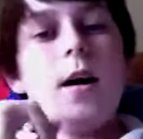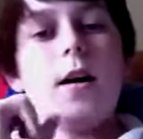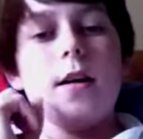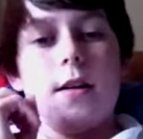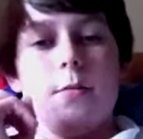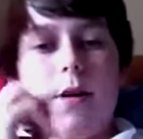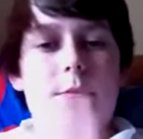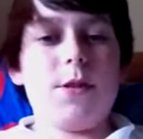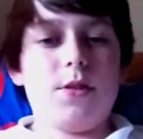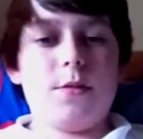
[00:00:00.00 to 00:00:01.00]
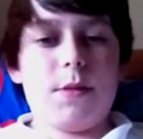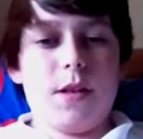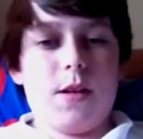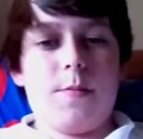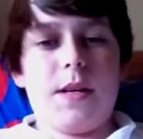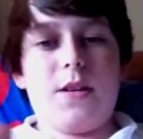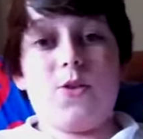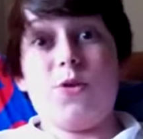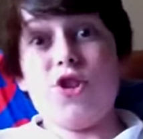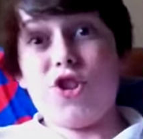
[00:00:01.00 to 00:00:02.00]
Um, I'm using my iPad,
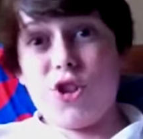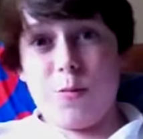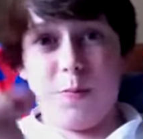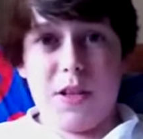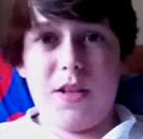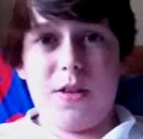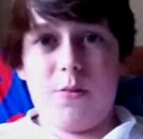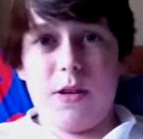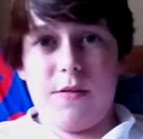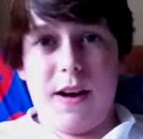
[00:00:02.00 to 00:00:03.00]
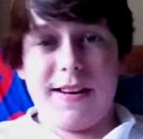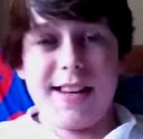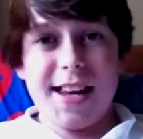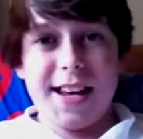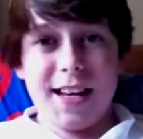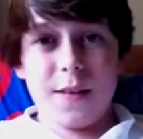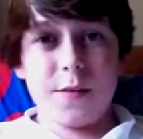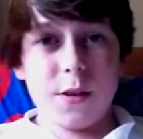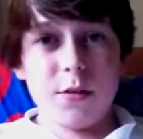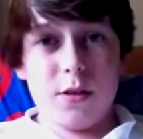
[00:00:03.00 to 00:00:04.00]
so it should be the other way around. And
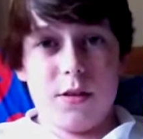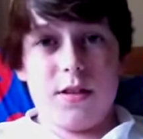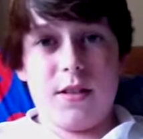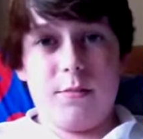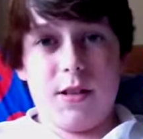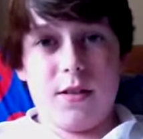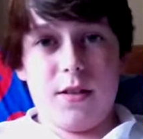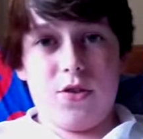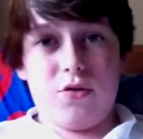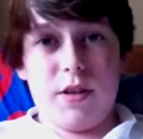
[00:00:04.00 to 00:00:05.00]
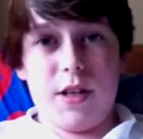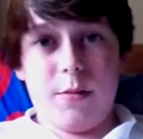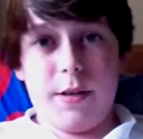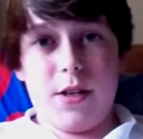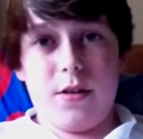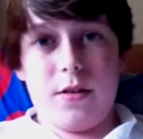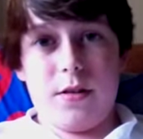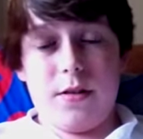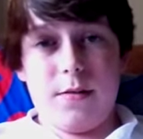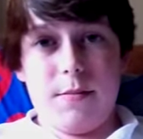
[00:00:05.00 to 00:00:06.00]
if you look, see me look at the screen, I'll be
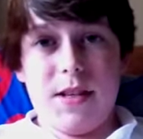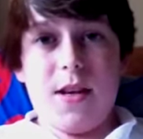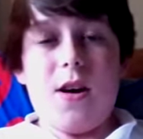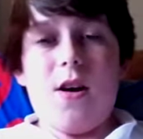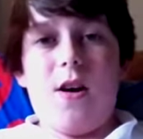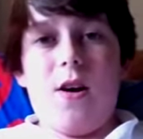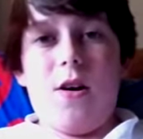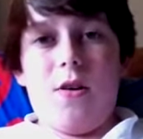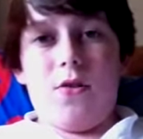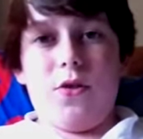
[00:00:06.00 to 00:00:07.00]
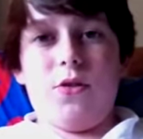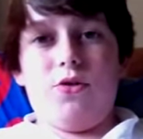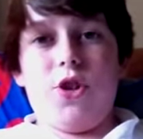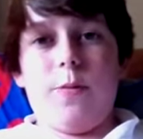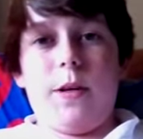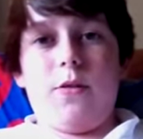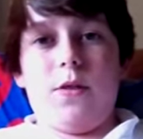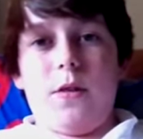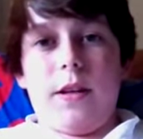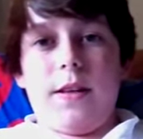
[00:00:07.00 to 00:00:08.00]
on YouTube. It'll
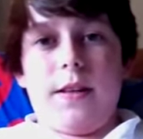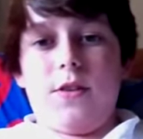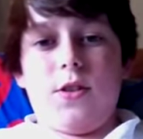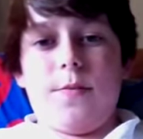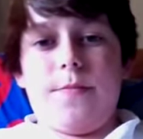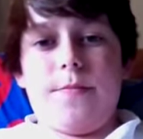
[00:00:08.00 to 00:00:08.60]
look like this.